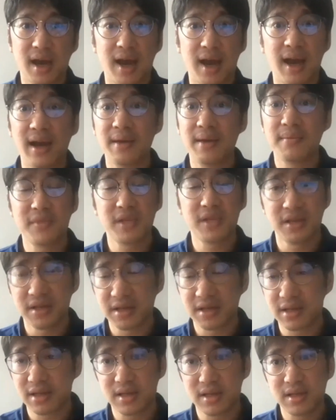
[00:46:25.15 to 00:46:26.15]
I'm
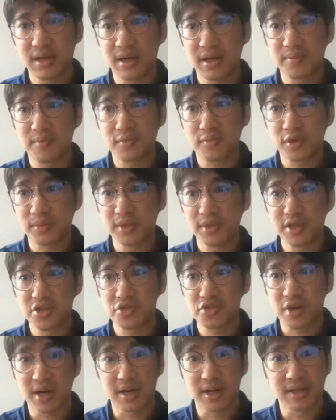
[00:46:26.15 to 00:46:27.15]
learning, and I'm probably
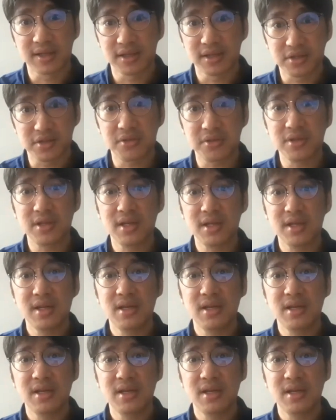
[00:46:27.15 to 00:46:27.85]
struggling as well,